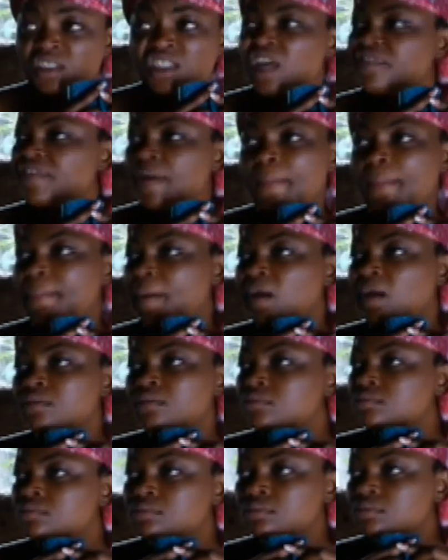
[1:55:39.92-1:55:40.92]
Never, Papa.
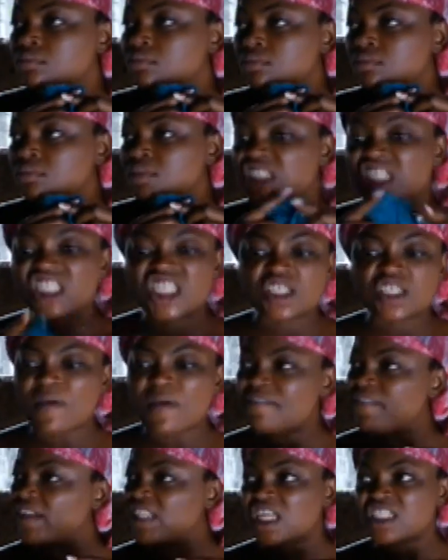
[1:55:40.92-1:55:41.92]
This is
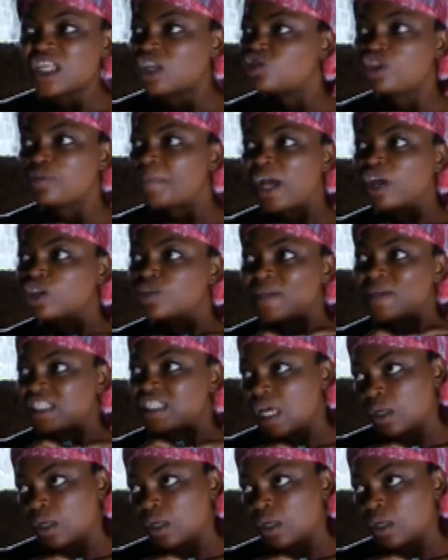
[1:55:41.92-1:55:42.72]
my father's house, not my husband's